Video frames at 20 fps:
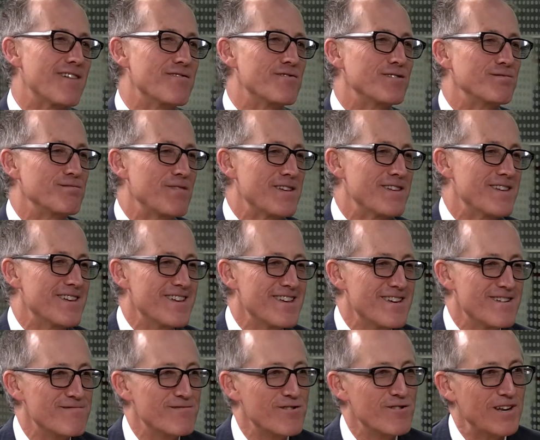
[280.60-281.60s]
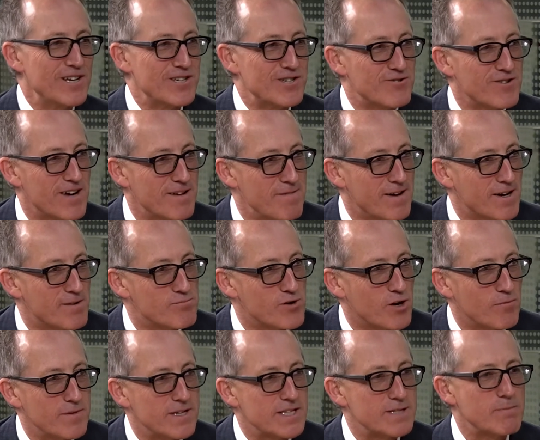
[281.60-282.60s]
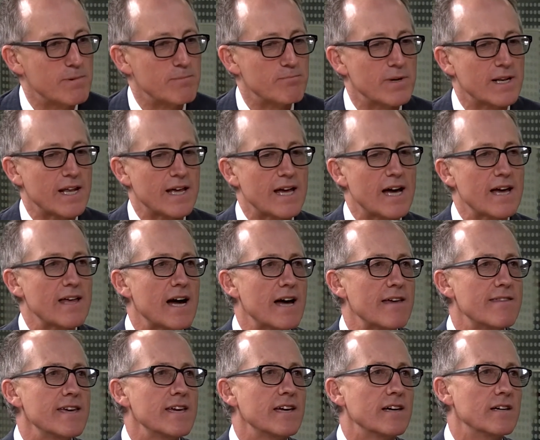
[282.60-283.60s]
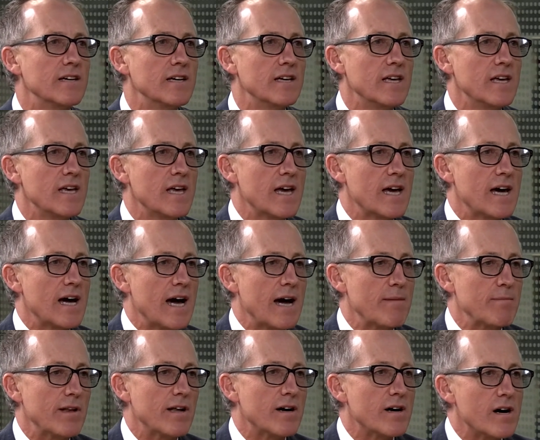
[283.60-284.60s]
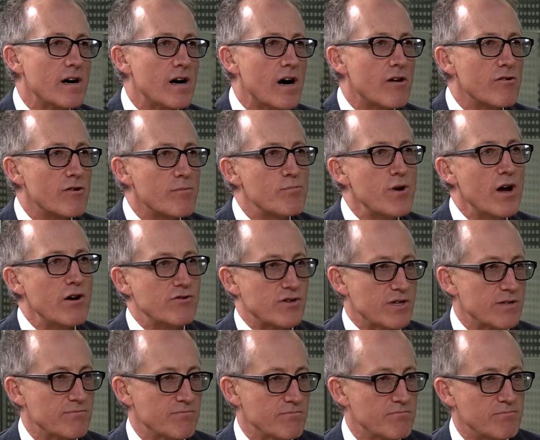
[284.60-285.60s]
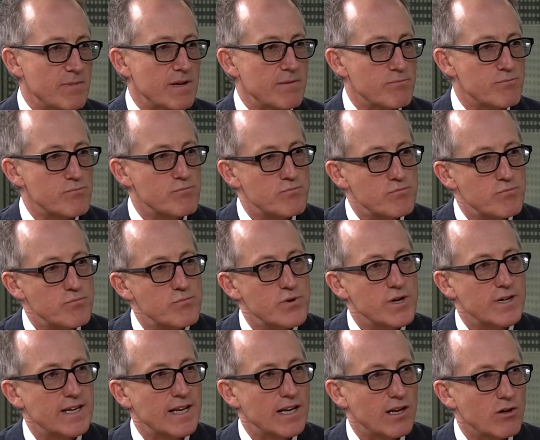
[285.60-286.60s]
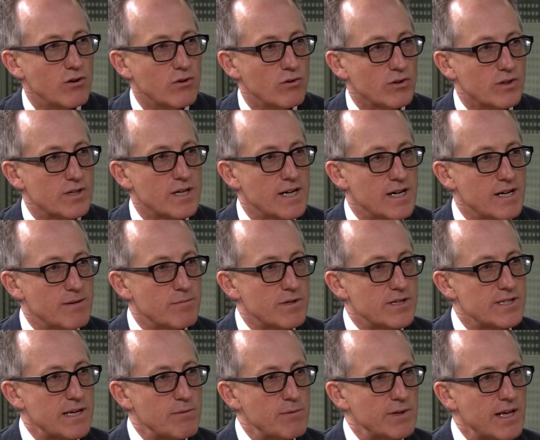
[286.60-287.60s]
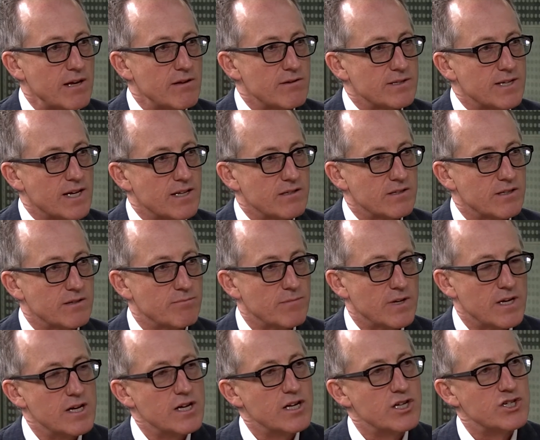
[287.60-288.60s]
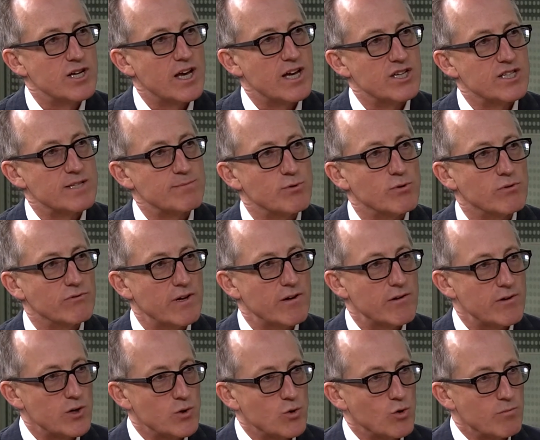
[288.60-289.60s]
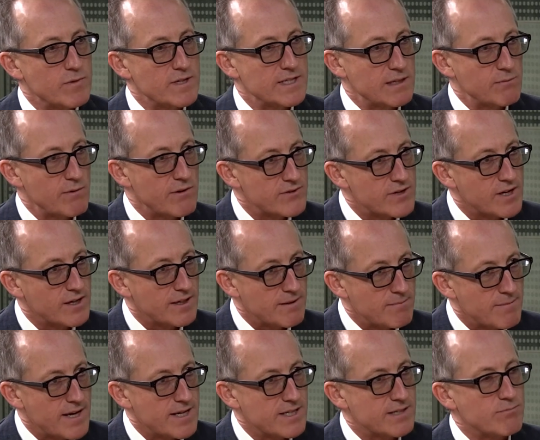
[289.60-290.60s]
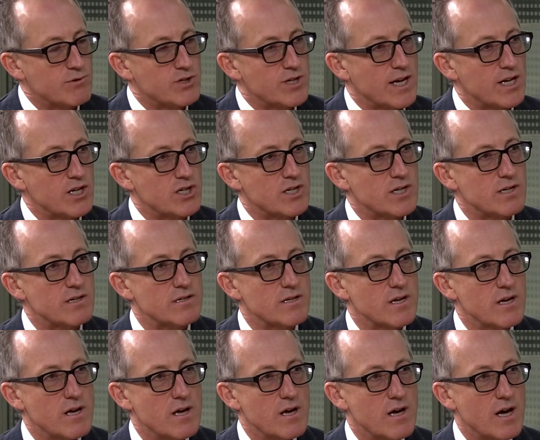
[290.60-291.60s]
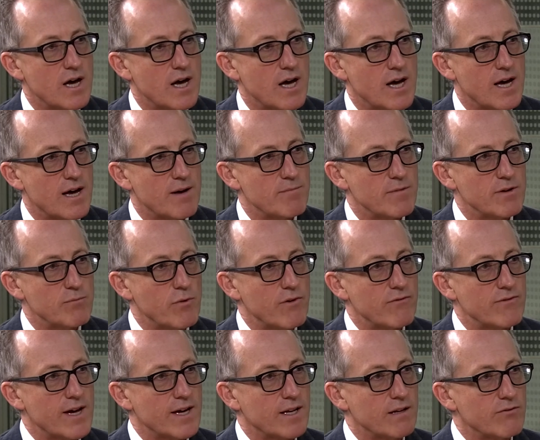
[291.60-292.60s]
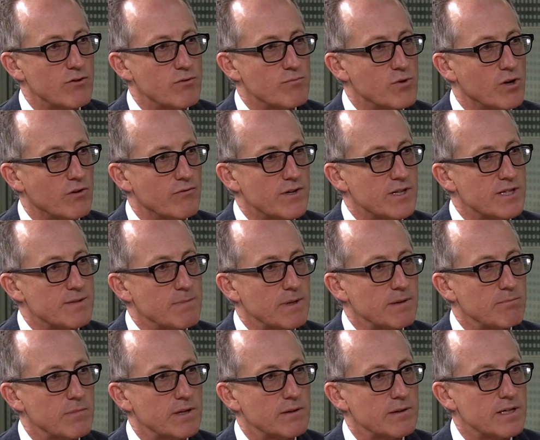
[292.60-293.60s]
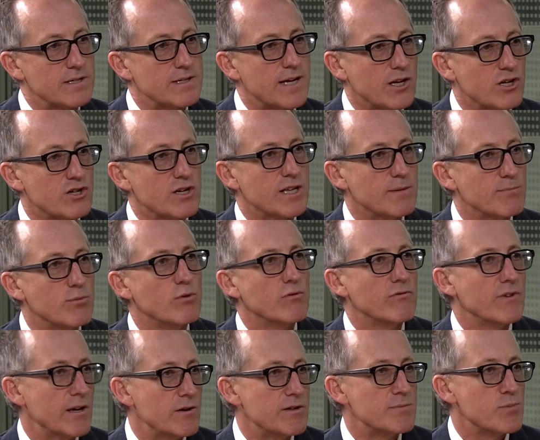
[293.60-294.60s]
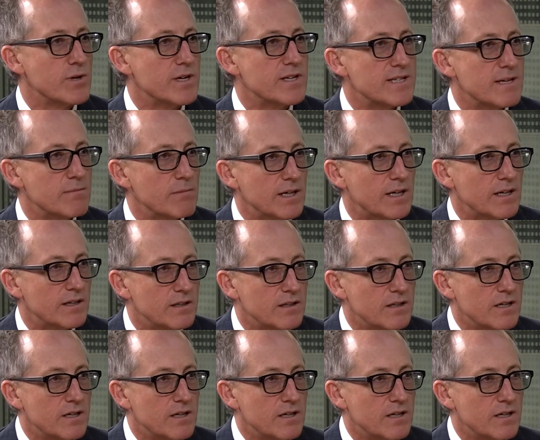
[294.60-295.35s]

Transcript: would be foolish to try and make a promise, but I think, I mean, our approach has been pretty long-term, and so we don't tend to change the portfolio enormously. We've certainly made some changes, and we've taken a few profits, but essentially the portfolio is pretty similar